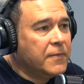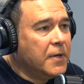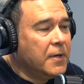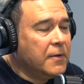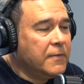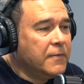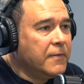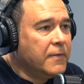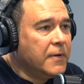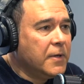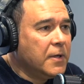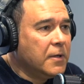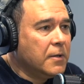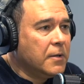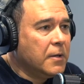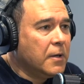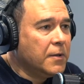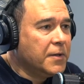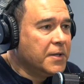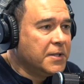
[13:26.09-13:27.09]
of
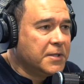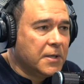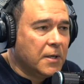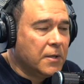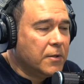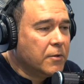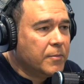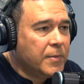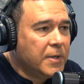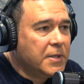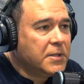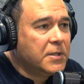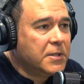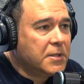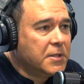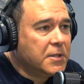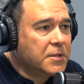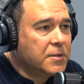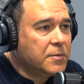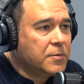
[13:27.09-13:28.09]
uh, all these other
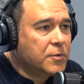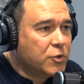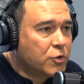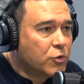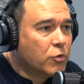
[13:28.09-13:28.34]
businesses